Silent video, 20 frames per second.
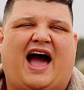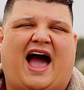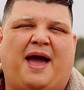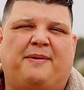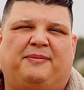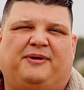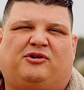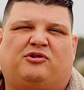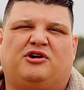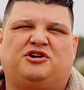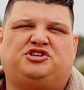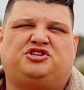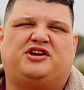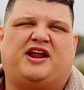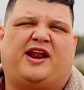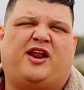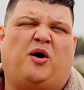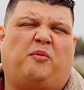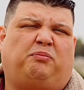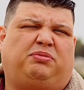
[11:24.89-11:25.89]
I'm a
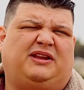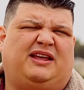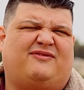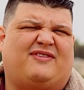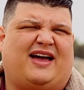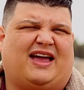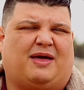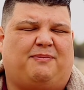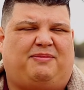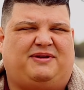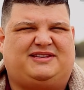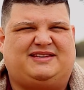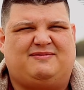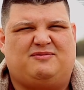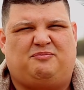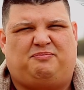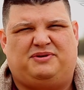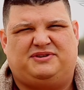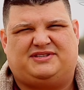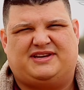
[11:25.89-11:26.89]
Christian, I don't believe I could be
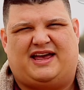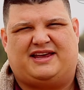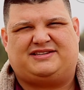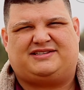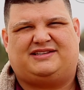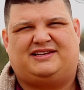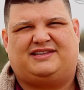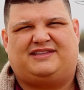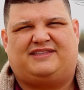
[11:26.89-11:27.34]
demon-possessed.